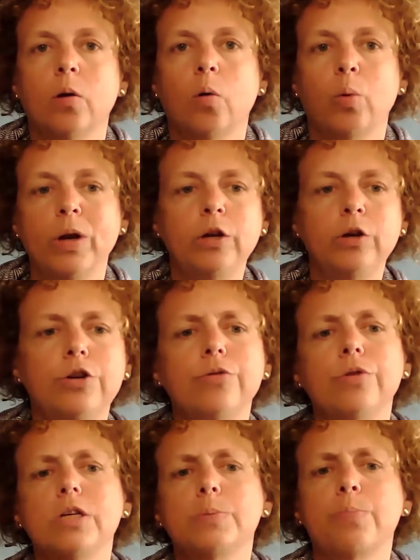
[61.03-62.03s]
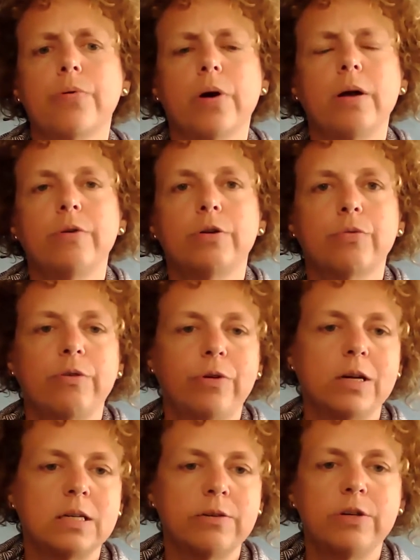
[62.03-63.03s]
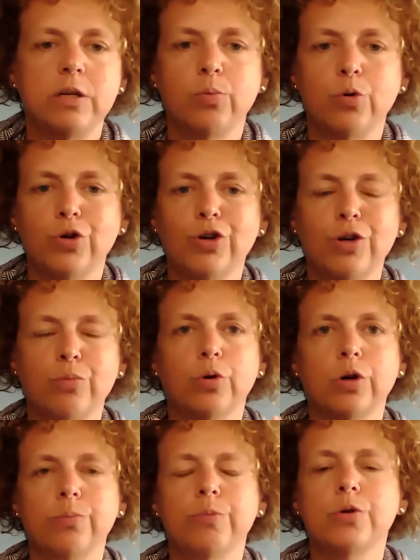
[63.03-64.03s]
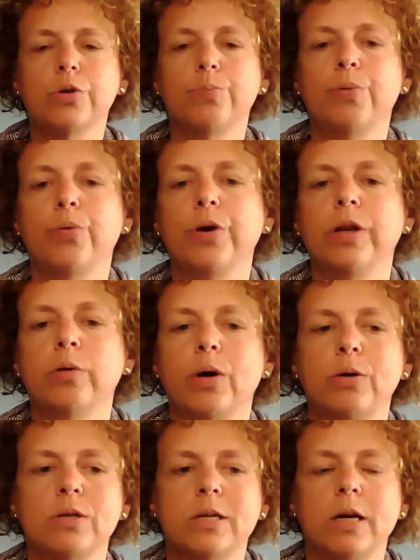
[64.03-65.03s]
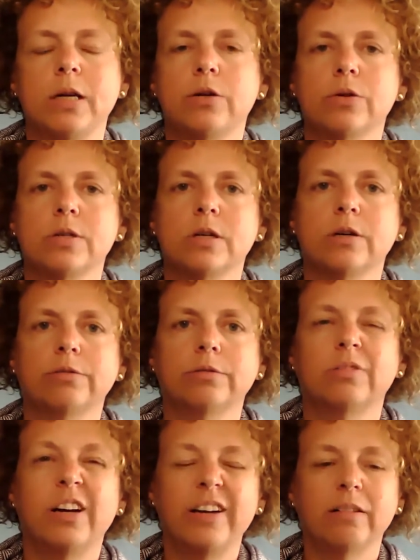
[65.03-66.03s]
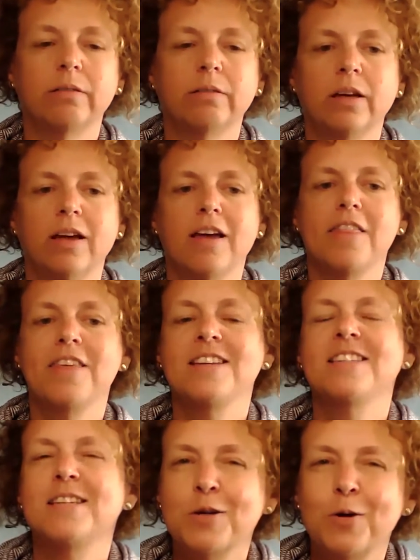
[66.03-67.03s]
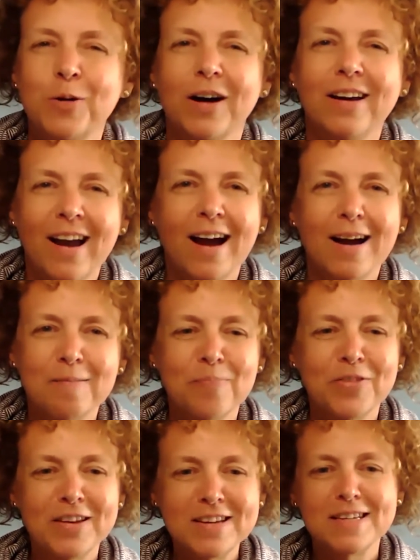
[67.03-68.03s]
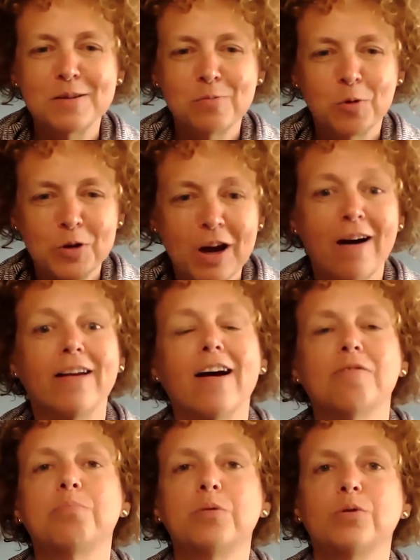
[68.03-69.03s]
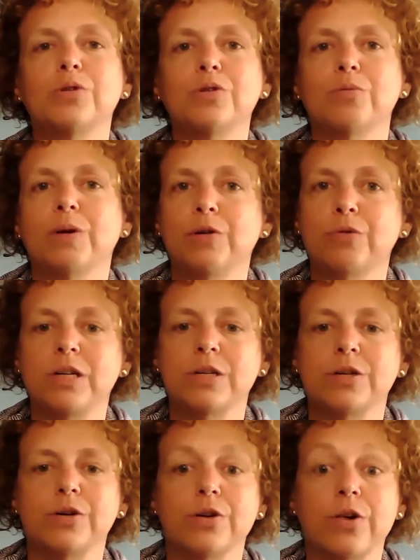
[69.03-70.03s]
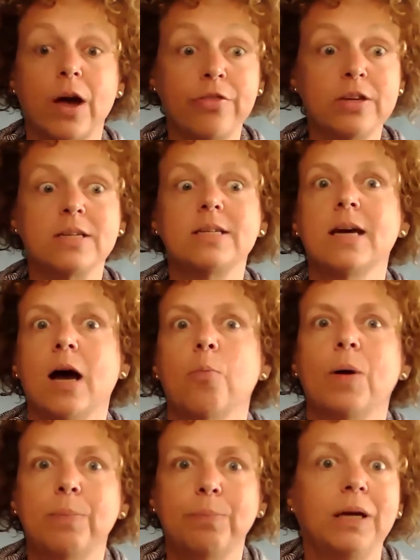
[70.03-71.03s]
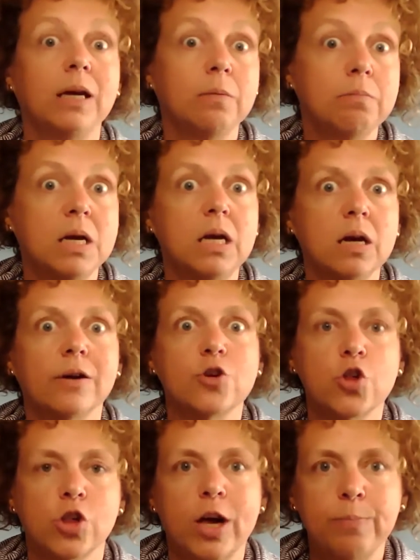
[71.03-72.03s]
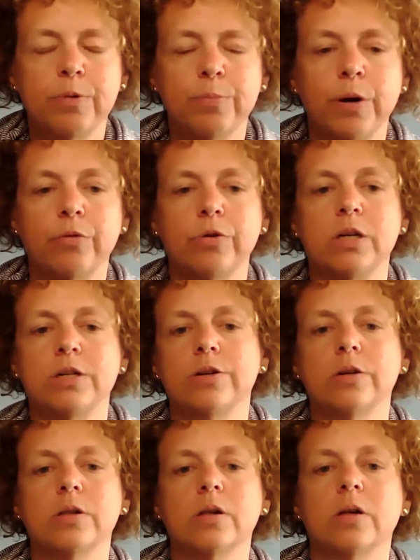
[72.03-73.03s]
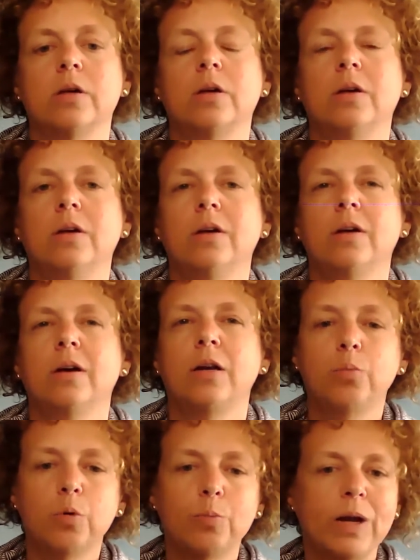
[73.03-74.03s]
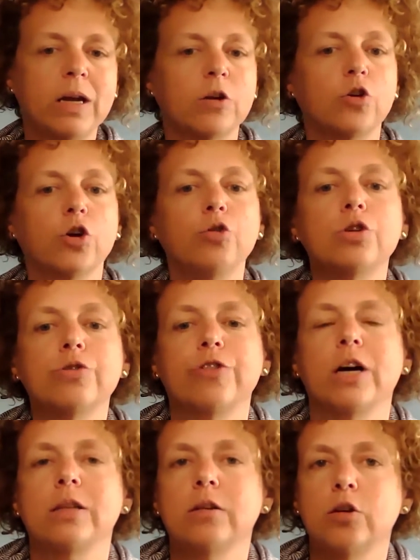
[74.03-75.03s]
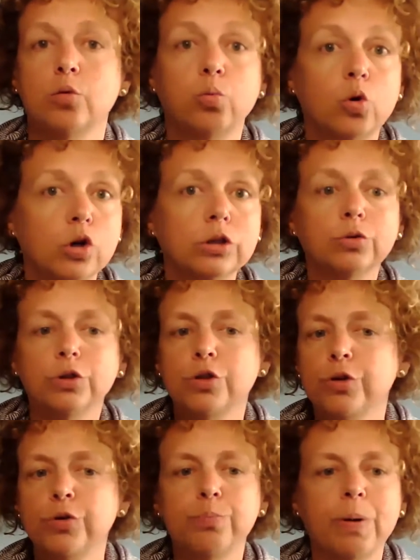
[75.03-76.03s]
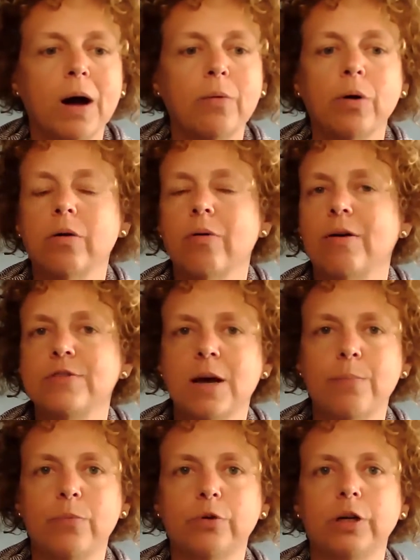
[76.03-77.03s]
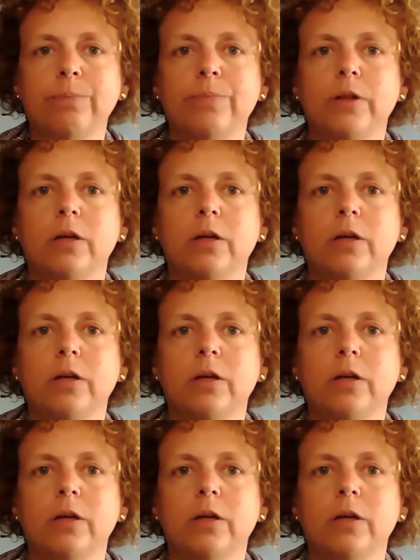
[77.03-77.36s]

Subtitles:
When do this private reflexivity work, you will come to a point where you say to yourself, right, this is who I am, this is what I have brought to my research, and this is how my being me has shaped my research. And you will make a note of that in a one or two paragraph summary.